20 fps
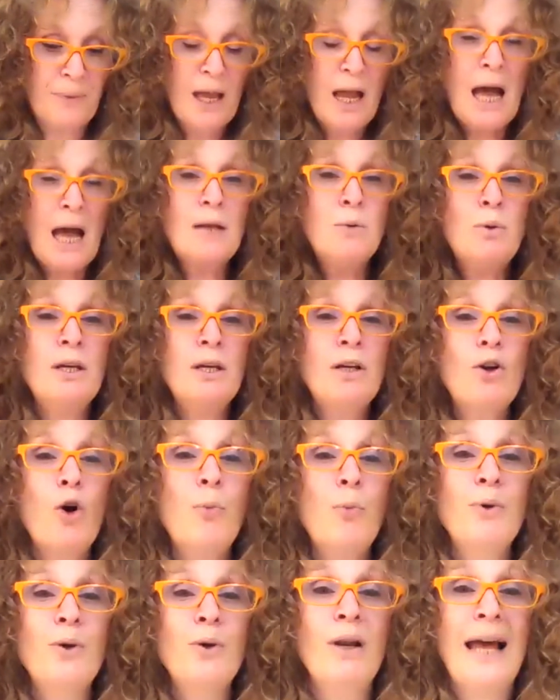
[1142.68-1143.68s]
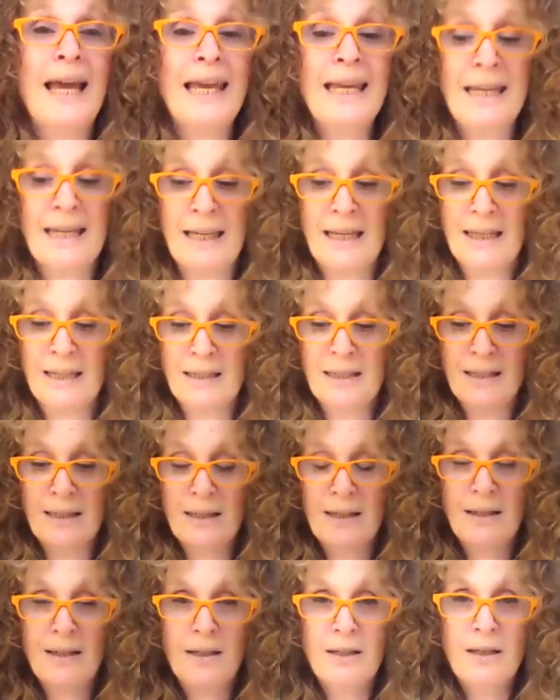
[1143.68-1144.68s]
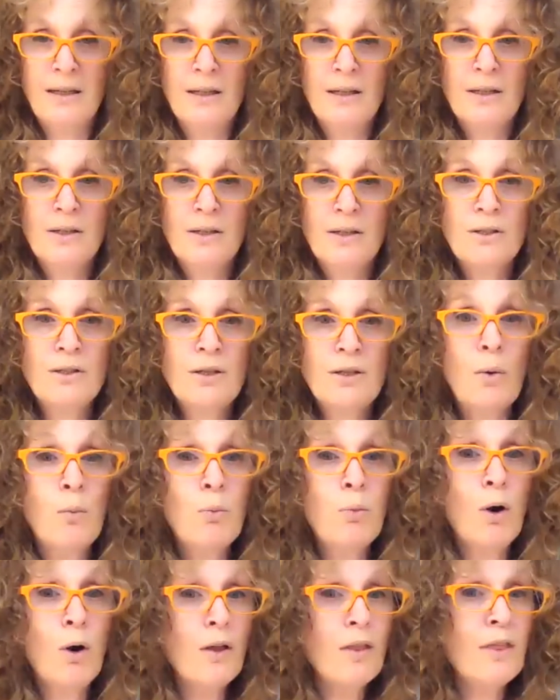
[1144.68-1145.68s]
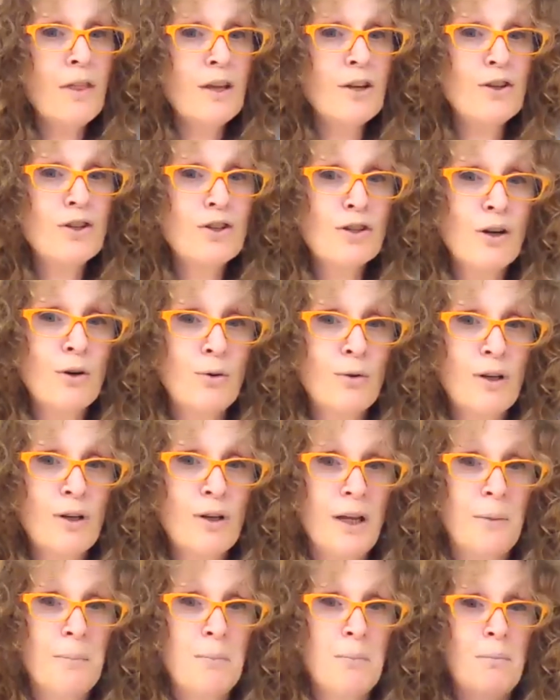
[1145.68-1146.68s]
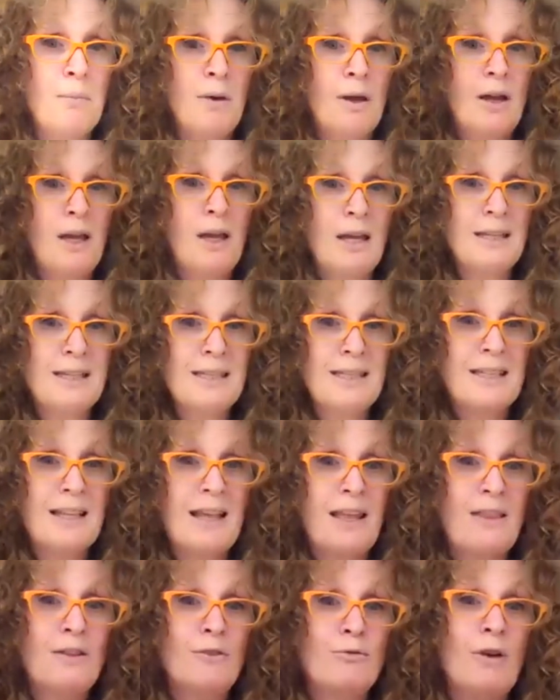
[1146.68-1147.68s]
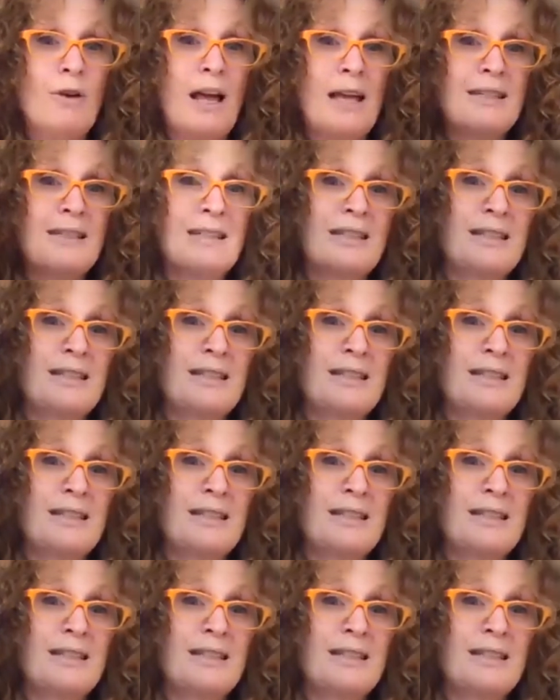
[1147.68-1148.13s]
and we hope you like it. So what they show him is the rest.